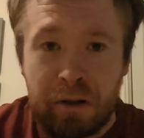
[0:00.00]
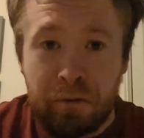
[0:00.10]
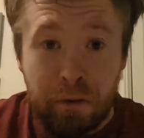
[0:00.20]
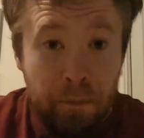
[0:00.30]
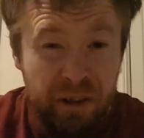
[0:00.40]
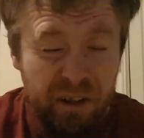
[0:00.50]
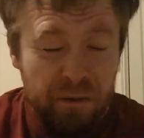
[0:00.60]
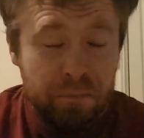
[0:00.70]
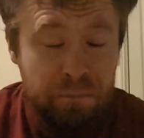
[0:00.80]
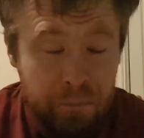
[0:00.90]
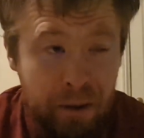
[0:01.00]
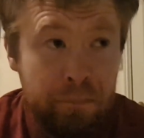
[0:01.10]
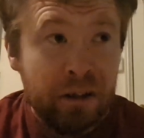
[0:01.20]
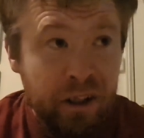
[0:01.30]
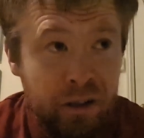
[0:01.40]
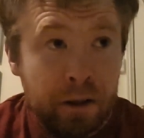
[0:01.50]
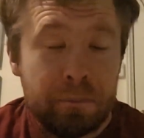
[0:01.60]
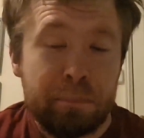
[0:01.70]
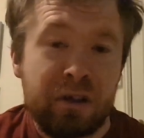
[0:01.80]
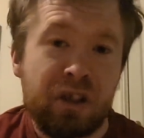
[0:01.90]
For my Monday
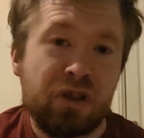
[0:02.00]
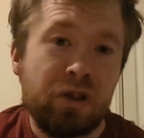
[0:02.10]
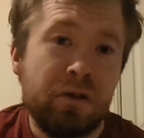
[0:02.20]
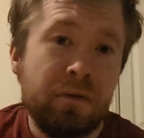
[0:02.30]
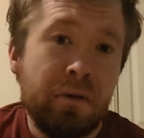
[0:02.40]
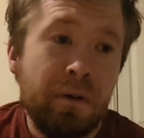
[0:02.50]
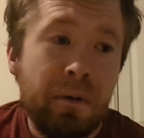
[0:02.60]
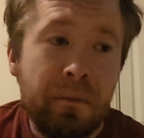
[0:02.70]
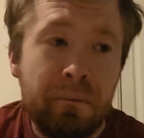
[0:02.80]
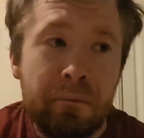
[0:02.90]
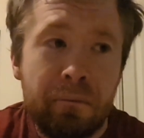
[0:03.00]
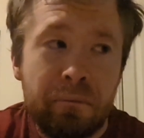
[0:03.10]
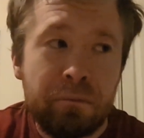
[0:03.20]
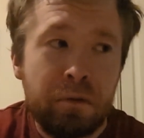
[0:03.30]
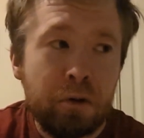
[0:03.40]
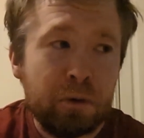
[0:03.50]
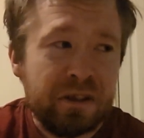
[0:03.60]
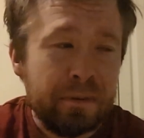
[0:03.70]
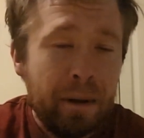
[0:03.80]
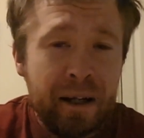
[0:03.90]
night prediction for
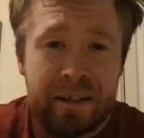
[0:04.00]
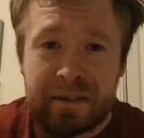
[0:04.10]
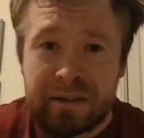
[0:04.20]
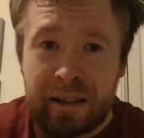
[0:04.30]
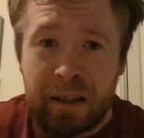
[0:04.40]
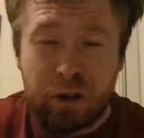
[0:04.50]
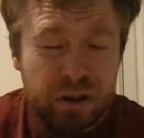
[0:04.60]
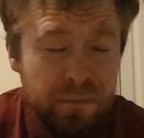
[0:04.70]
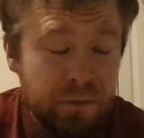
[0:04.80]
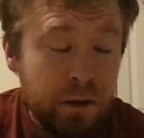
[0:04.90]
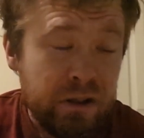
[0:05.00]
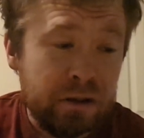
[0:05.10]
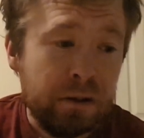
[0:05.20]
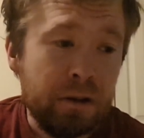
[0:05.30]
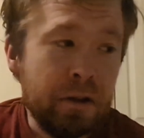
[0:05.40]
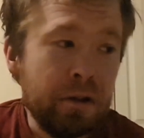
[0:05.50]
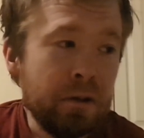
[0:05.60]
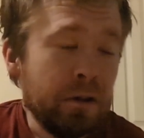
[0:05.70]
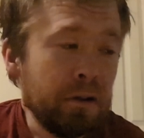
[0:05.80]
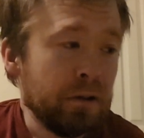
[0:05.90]
Crystal Palace and Nottingham Forest.
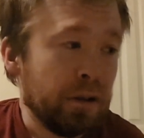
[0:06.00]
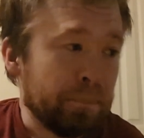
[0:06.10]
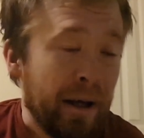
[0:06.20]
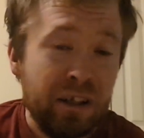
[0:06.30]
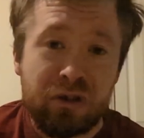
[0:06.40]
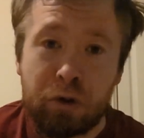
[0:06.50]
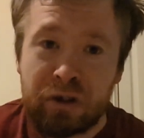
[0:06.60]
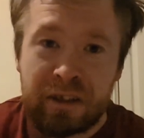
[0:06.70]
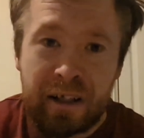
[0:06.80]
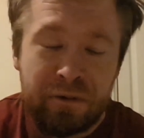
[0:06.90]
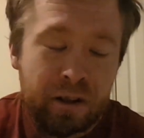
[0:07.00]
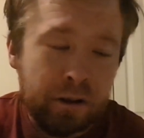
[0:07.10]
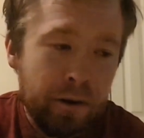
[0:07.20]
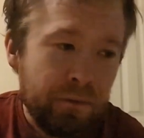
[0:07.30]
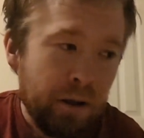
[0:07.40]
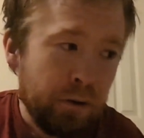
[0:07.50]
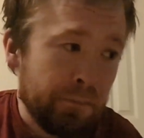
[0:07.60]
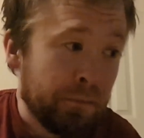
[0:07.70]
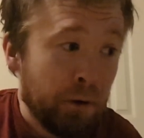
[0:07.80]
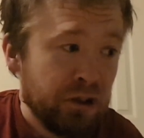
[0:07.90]
Look, Palace have got to the FA Cup final.
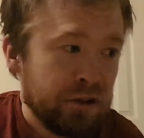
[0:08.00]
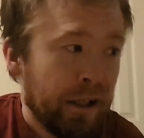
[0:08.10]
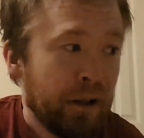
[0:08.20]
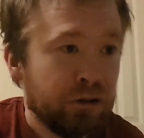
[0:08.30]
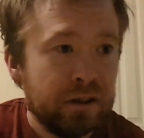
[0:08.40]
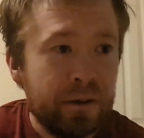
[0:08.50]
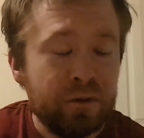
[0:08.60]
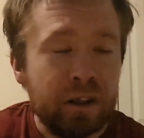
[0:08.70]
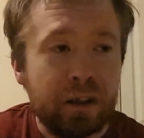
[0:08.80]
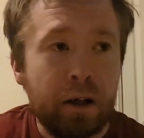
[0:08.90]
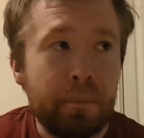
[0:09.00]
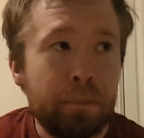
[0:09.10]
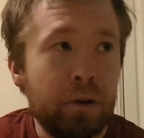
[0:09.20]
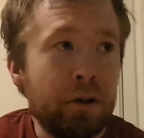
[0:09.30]
Forest are out of the FA Cup.